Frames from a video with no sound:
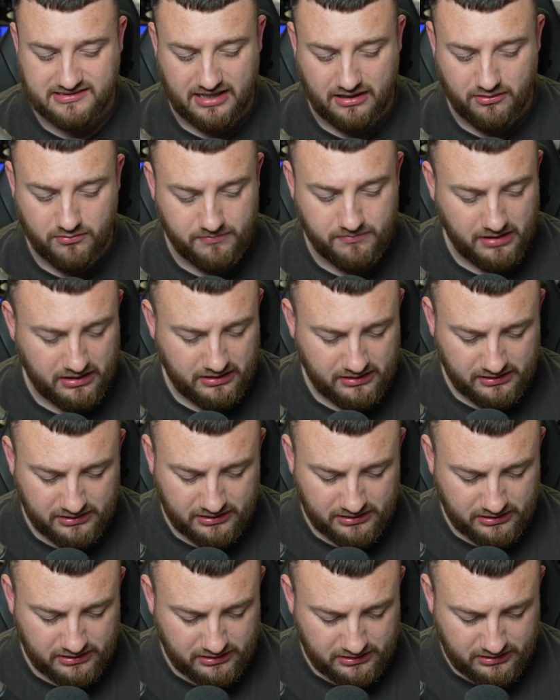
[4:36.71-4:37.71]

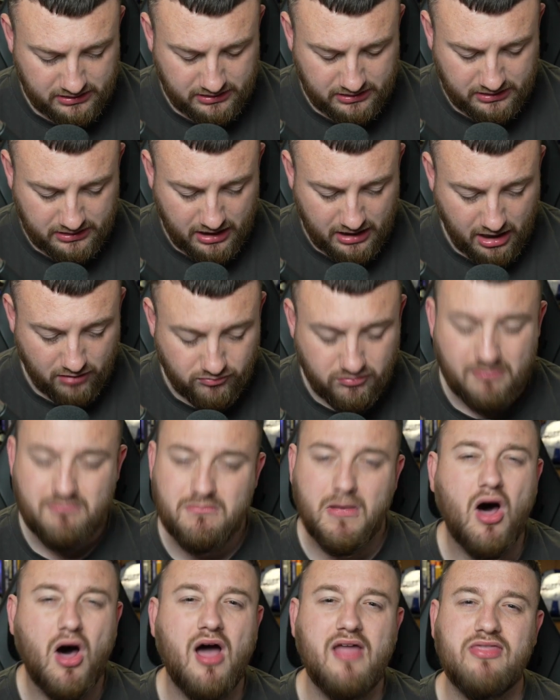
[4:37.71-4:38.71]
A
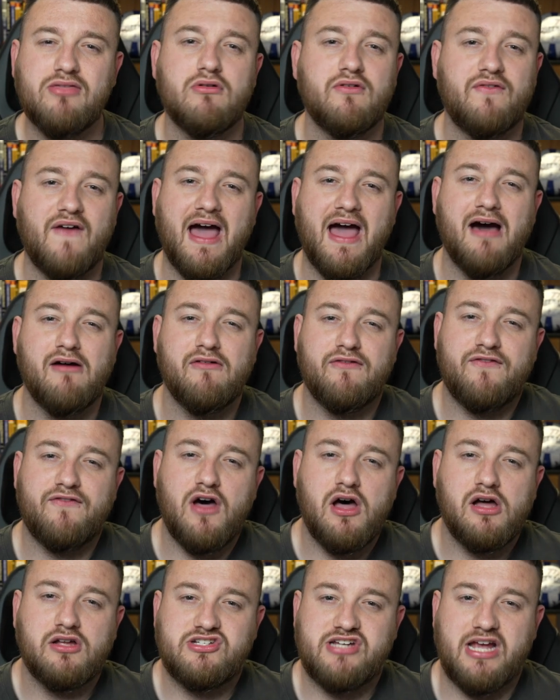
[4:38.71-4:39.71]
reminder of how
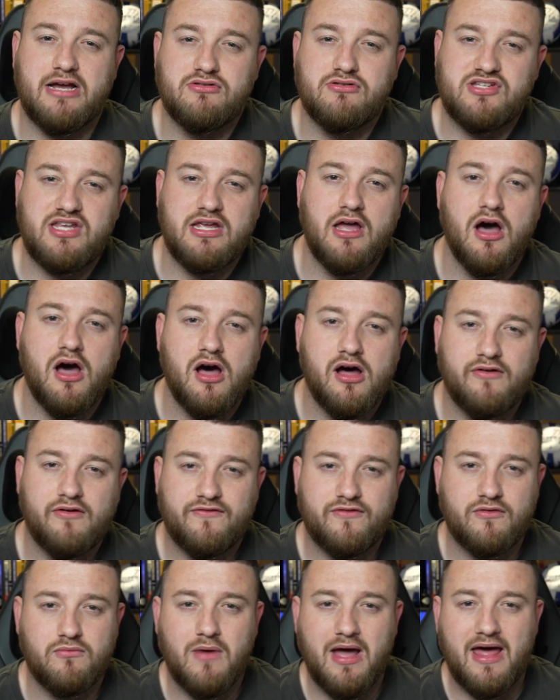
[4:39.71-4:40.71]
far Chelsea are
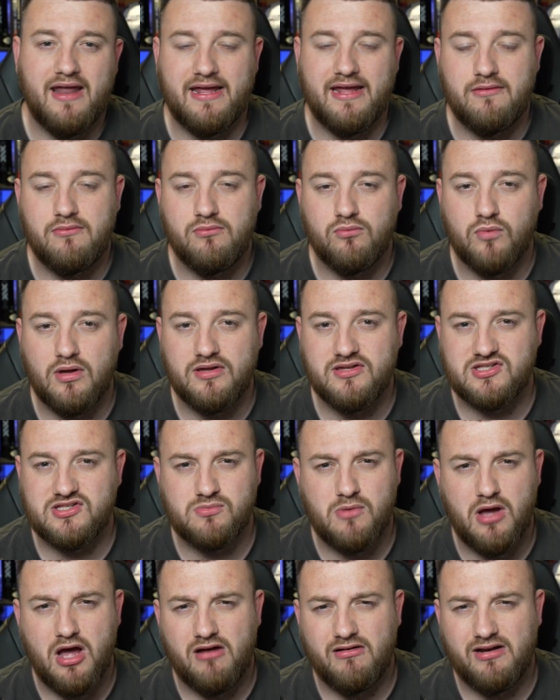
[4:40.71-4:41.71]
from where they once
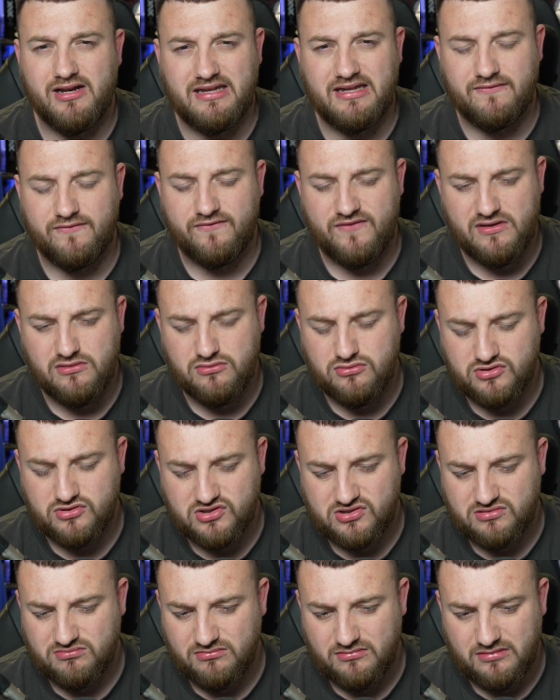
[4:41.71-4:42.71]
were. And it
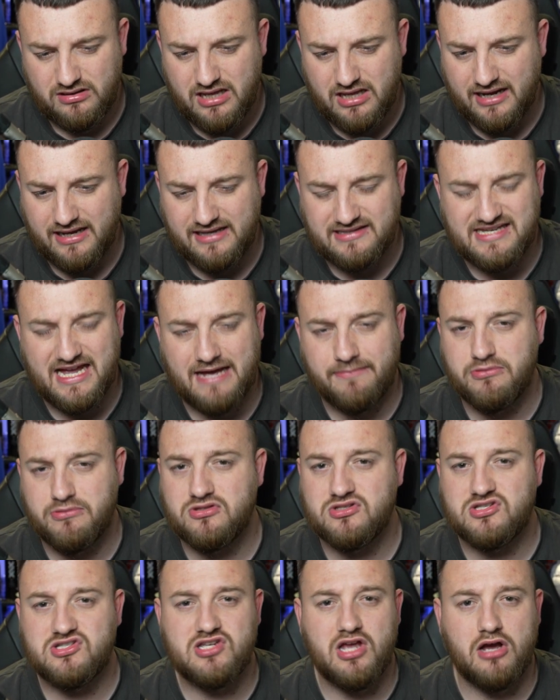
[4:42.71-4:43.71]
feels like it's
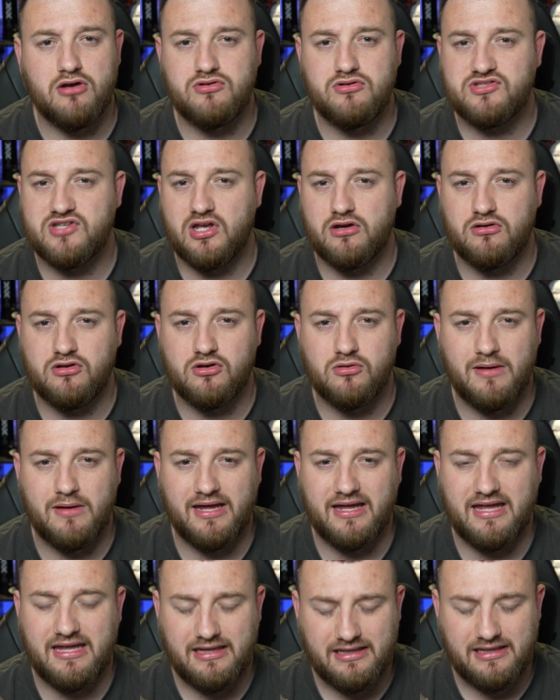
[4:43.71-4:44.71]
happened so, so quick.